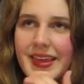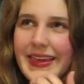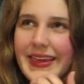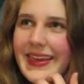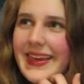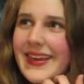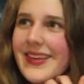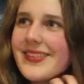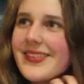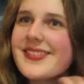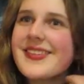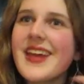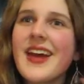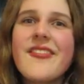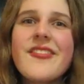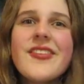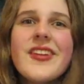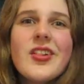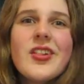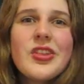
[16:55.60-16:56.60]
he
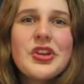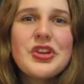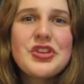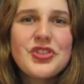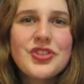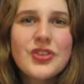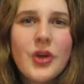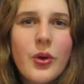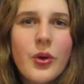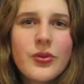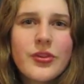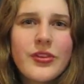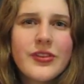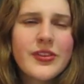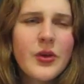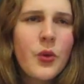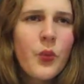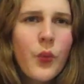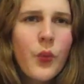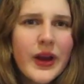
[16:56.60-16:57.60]
definitely shows
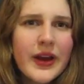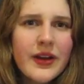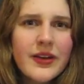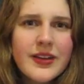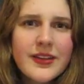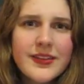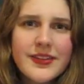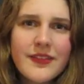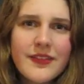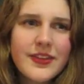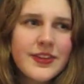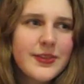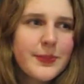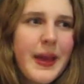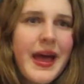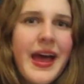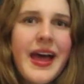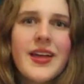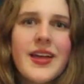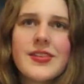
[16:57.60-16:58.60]
this awareness of his
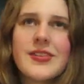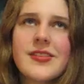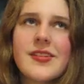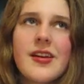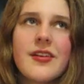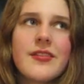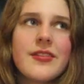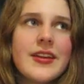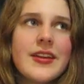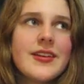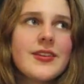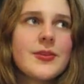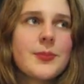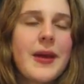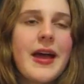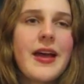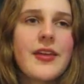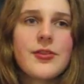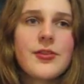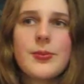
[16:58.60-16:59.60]

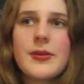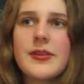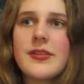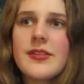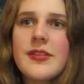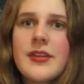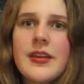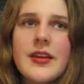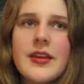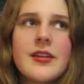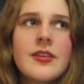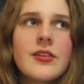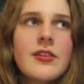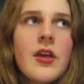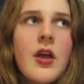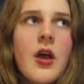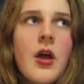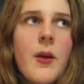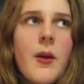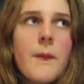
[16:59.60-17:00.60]
past misdeeds,
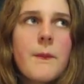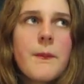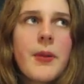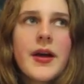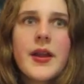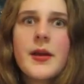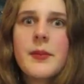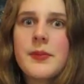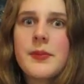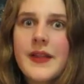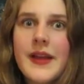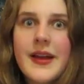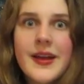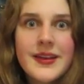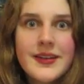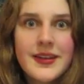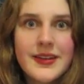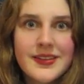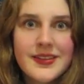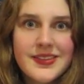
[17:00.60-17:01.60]
but a
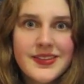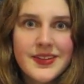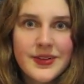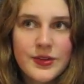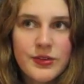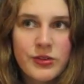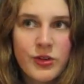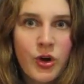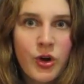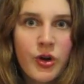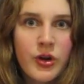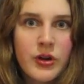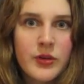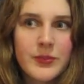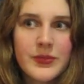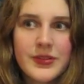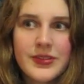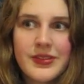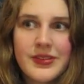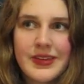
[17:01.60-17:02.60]
blindness to his current
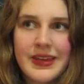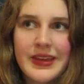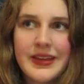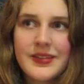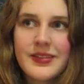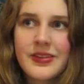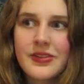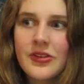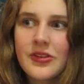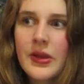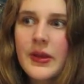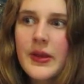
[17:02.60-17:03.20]
misdeeds.